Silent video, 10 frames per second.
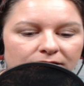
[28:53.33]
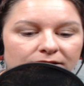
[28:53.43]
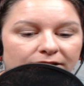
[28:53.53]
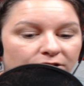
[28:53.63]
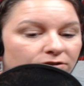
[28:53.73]

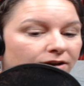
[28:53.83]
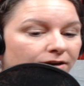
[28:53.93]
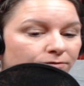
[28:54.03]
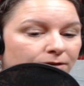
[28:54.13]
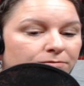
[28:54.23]
the
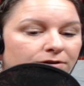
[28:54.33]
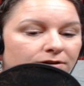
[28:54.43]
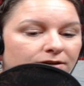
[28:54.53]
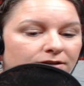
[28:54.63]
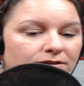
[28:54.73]
Carolina
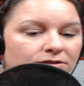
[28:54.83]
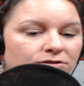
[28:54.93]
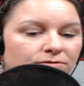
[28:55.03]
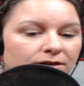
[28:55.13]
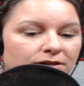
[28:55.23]
Reaper is
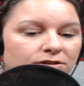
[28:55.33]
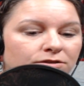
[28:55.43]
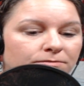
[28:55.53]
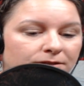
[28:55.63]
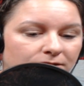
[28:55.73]

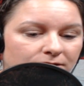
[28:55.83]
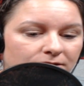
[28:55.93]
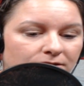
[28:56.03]
22 million